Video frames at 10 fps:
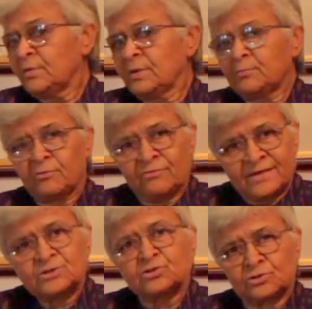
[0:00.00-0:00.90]
the
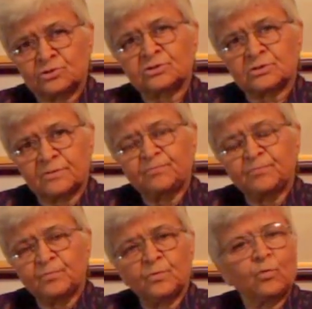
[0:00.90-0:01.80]
professions.
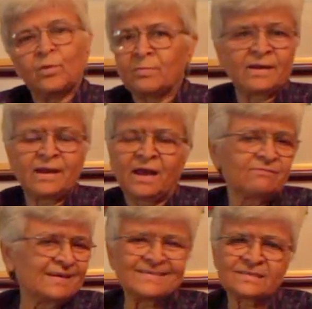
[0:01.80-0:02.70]
Women
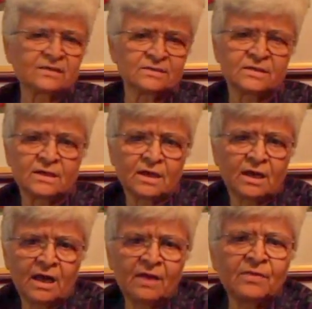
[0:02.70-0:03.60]
have entered
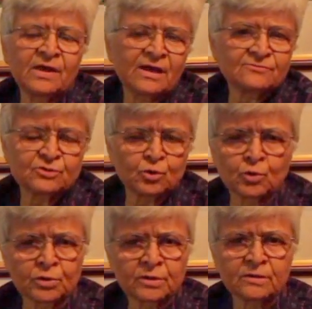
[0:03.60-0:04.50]
and they have
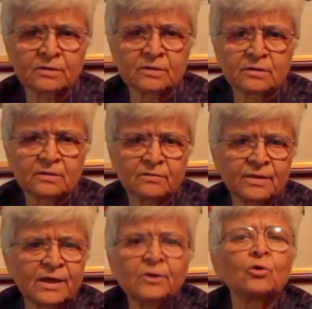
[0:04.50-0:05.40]
shown
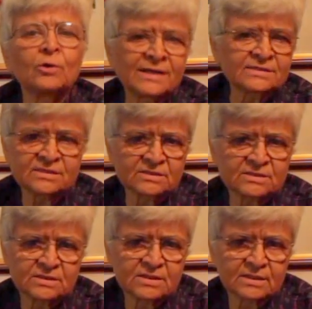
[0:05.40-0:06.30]
they are no
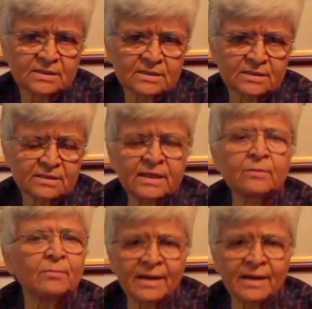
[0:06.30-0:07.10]
less than